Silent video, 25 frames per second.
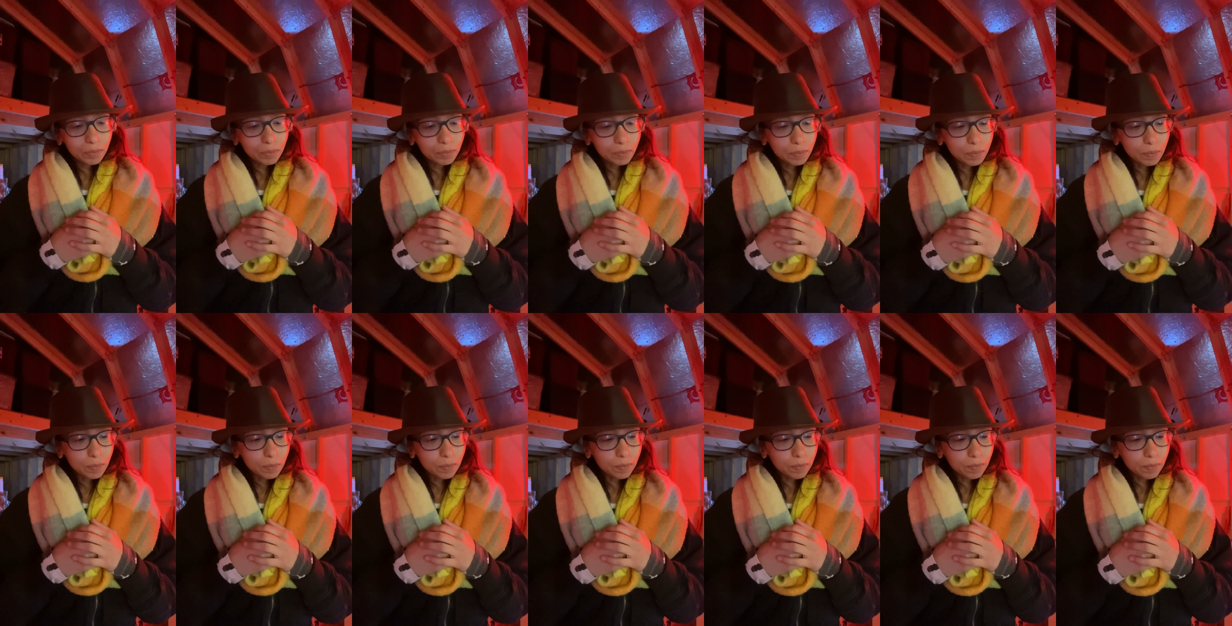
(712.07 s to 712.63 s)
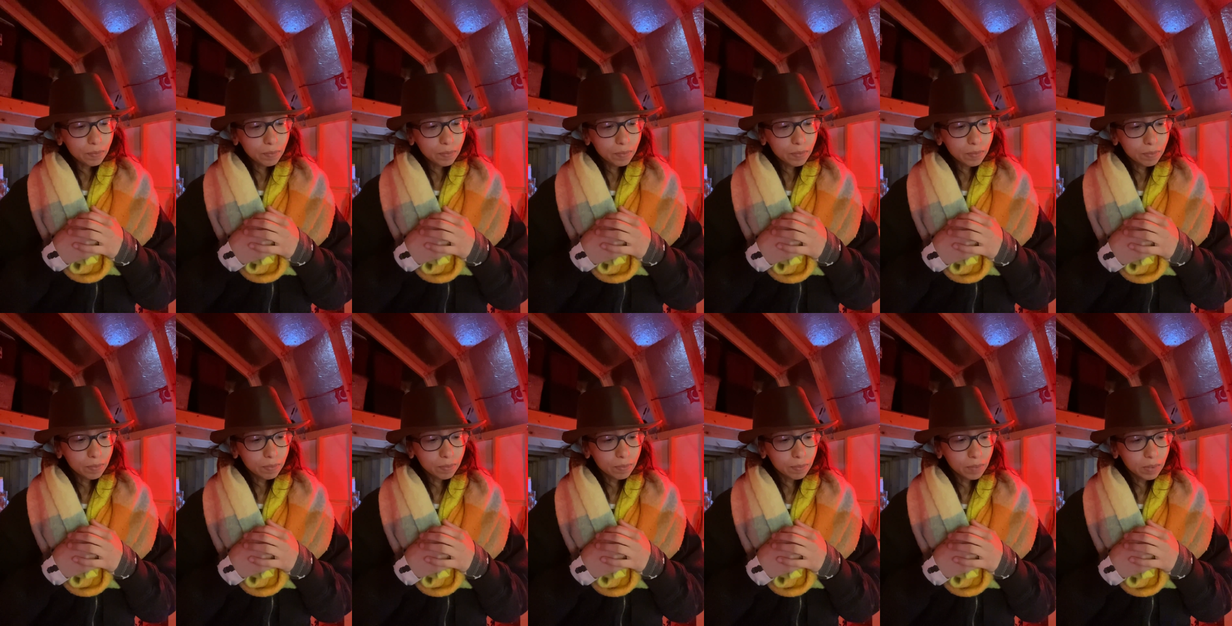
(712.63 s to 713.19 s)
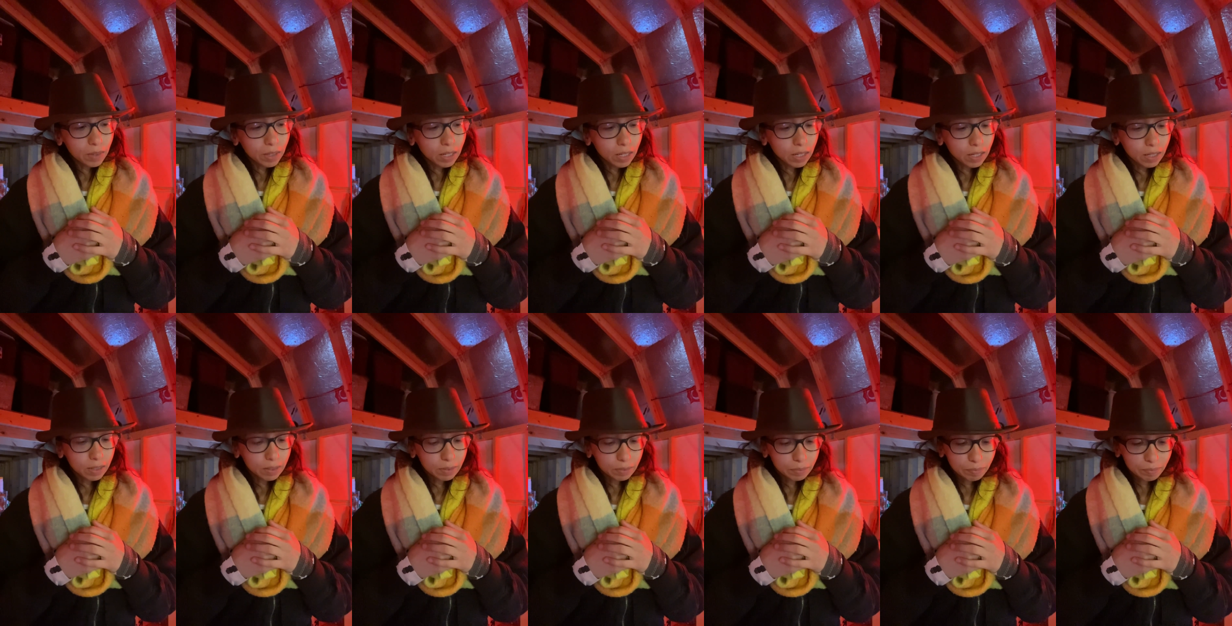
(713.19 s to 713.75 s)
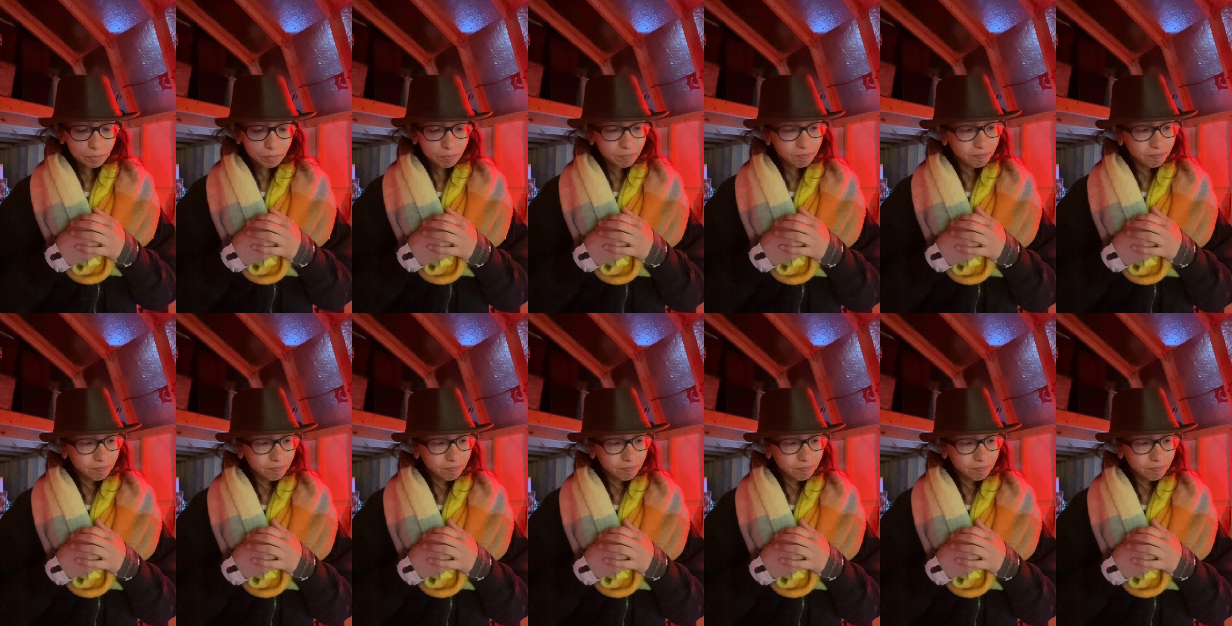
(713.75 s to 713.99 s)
(no one is talking)